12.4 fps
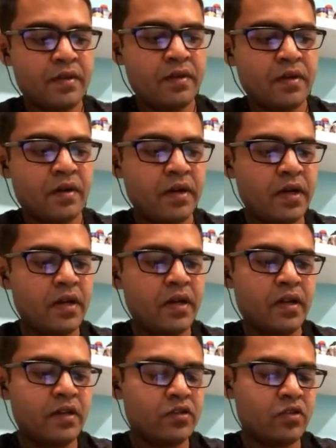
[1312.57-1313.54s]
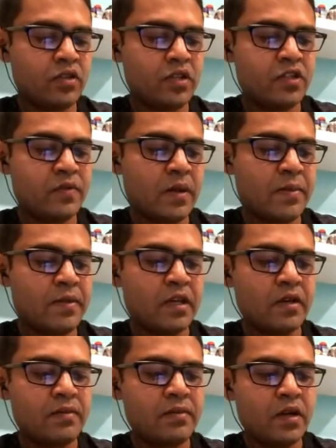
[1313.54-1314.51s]
All right. So this will
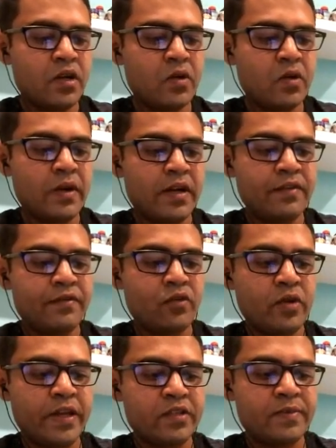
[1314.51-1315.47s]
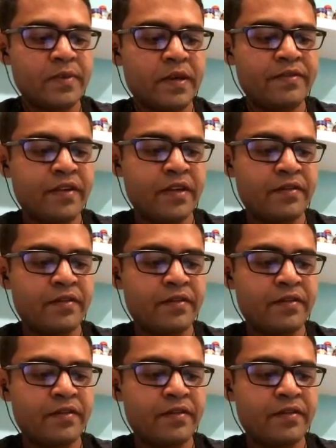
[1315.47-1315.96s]
become 24x by 5.